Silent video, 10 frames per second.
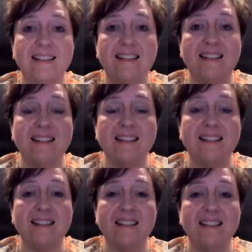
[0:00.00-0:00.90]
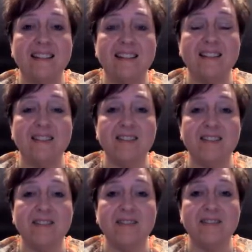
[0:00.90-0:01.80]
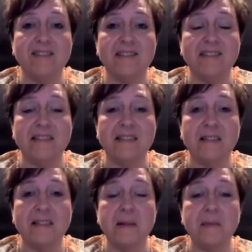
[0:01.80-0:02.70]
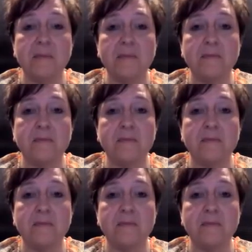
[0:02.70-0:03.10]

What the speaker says: No words are spoken by the person on screen.